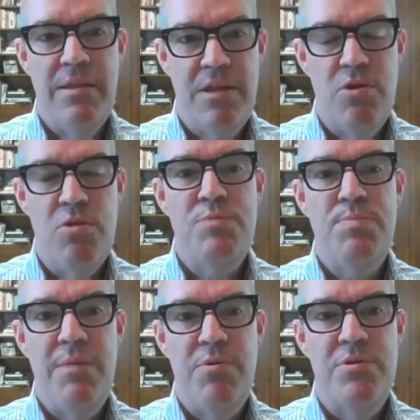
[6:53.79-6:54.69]
that the
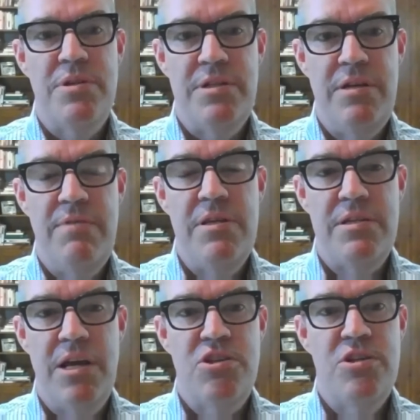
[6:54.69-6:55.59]
newspapers and TV
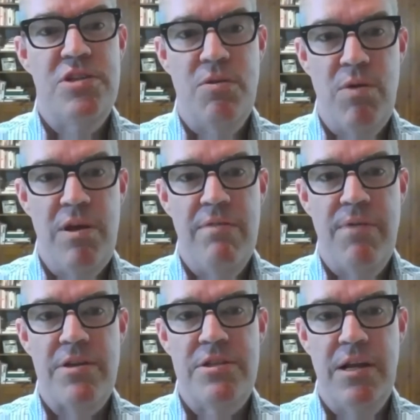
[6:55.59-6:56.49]
stations and
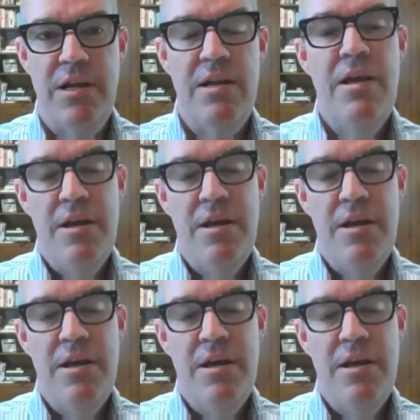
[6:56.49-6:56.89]
reinvesting it.